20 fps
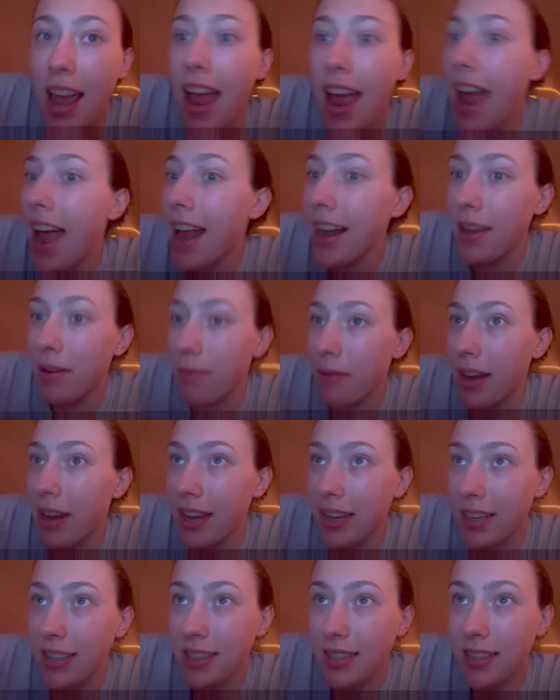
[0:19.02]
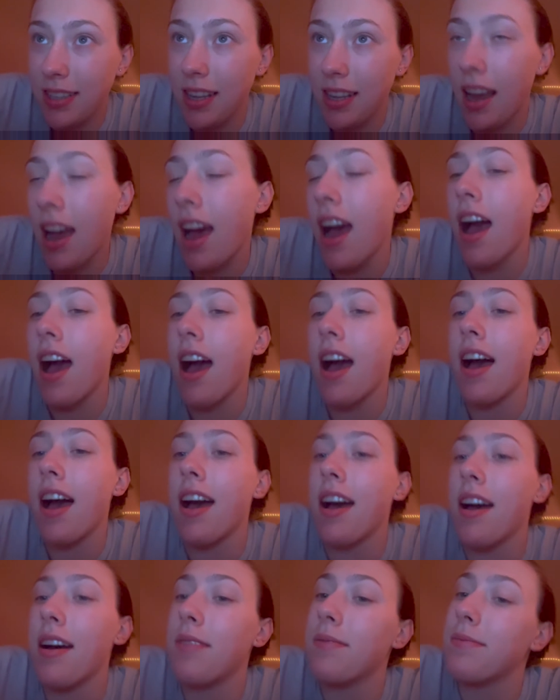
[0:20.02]
Anyways,
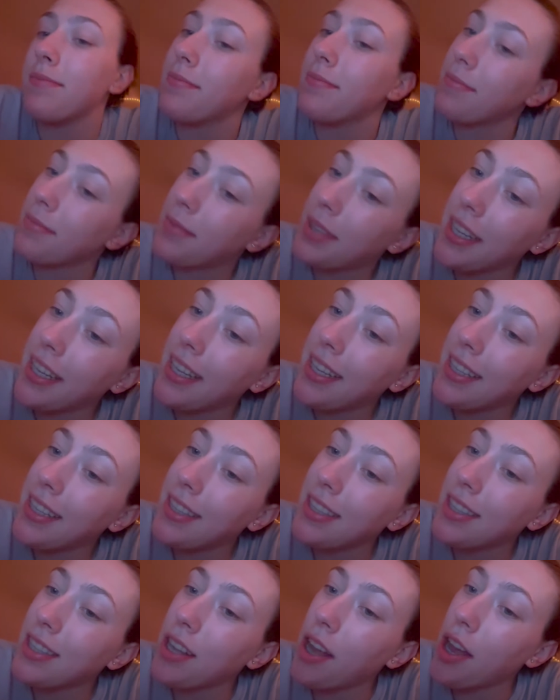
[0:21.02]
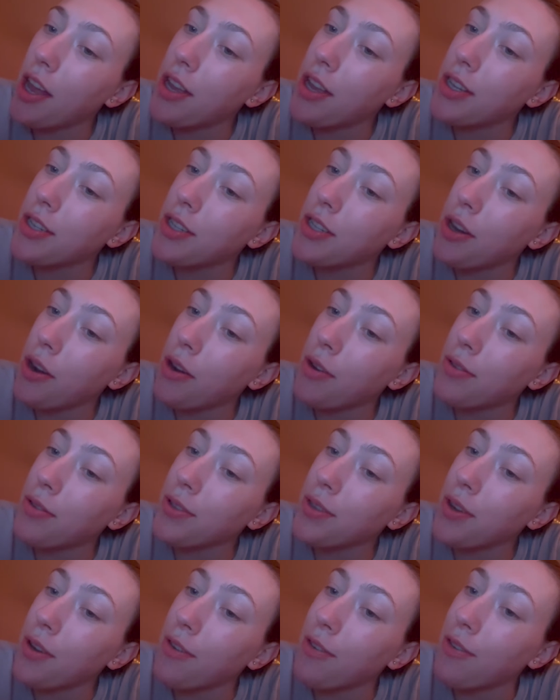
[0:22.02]
please
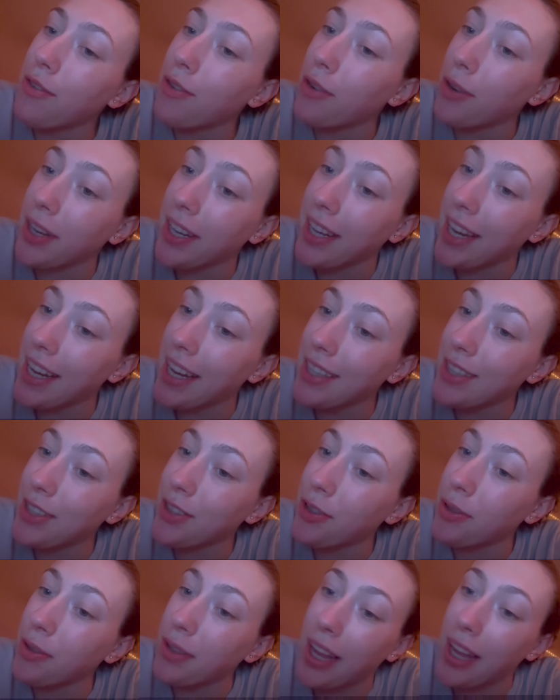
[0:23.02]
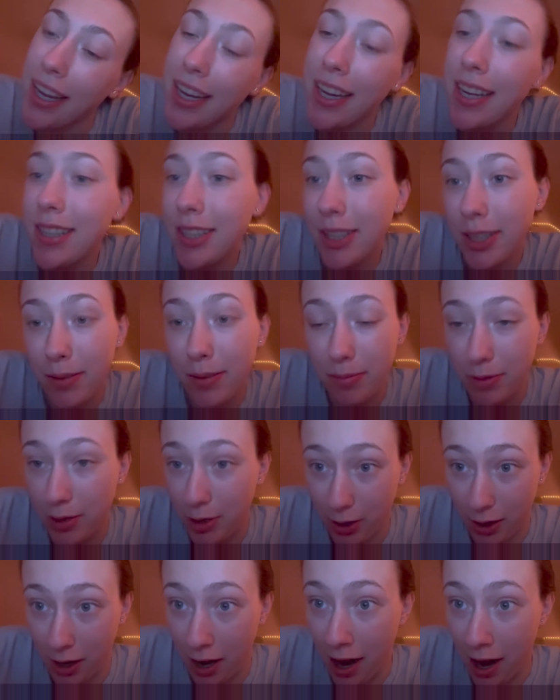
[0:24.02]
don't forget to like and
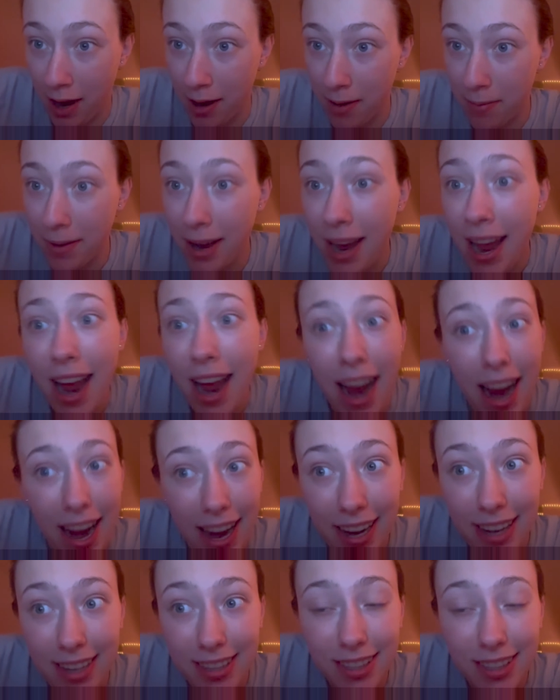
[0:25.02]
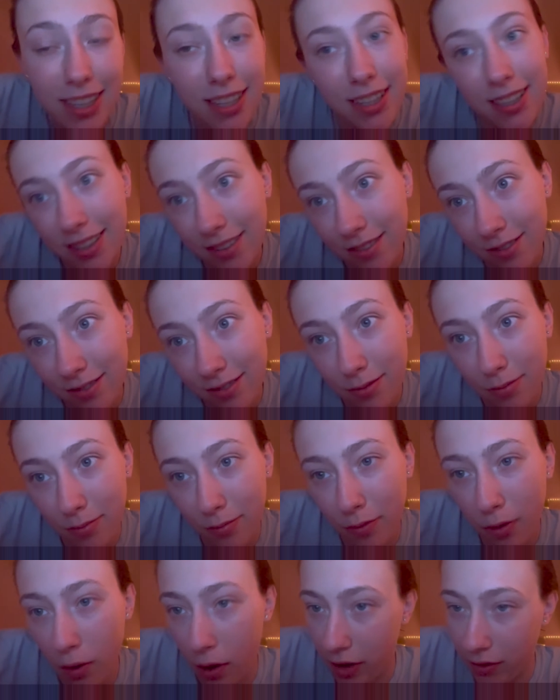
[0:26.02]
subscribe. And
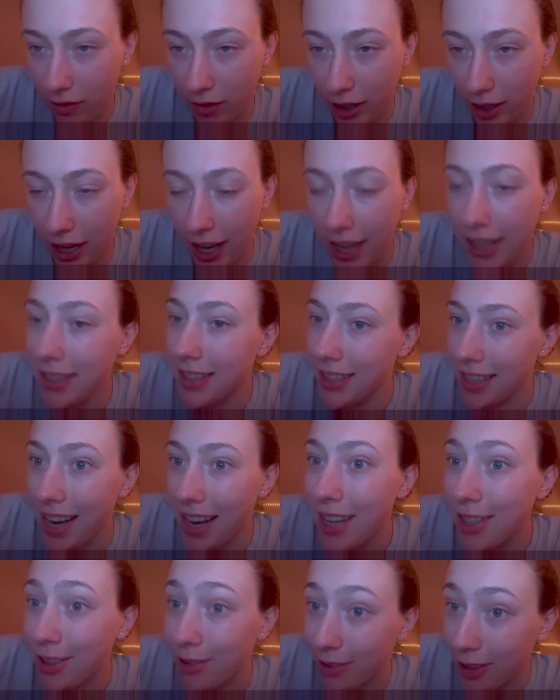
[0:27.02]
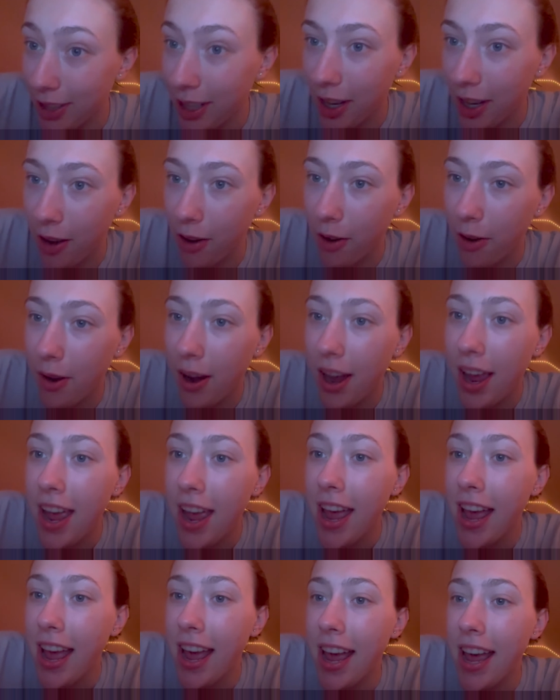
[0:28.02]
before I forget, today's video
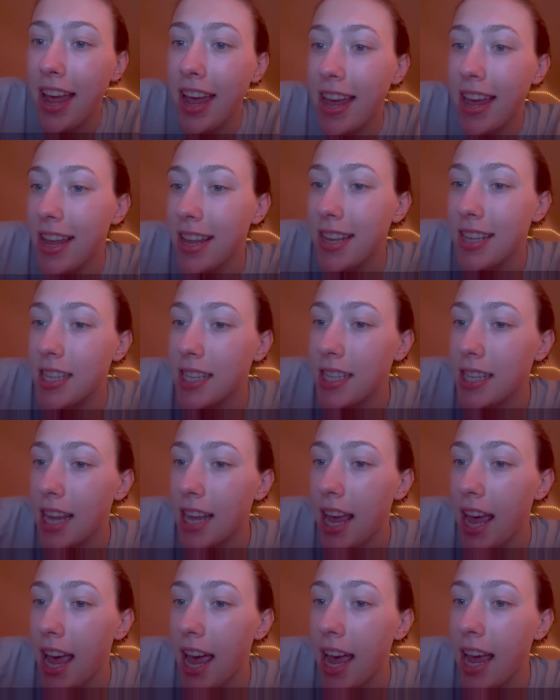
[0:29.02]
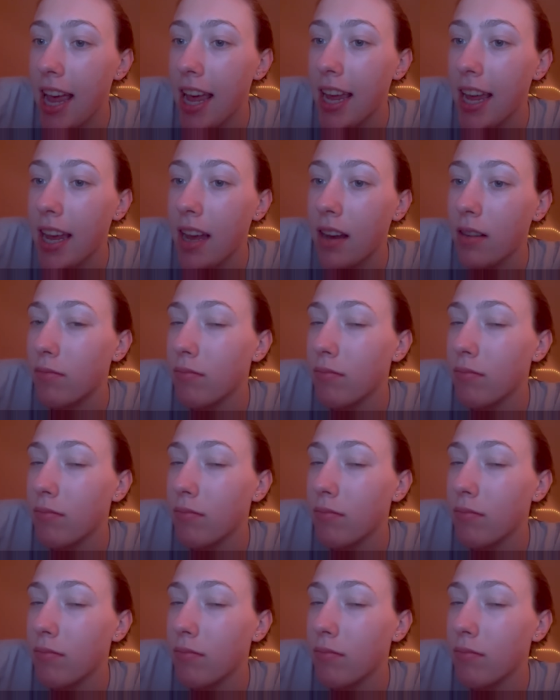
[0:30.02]
is a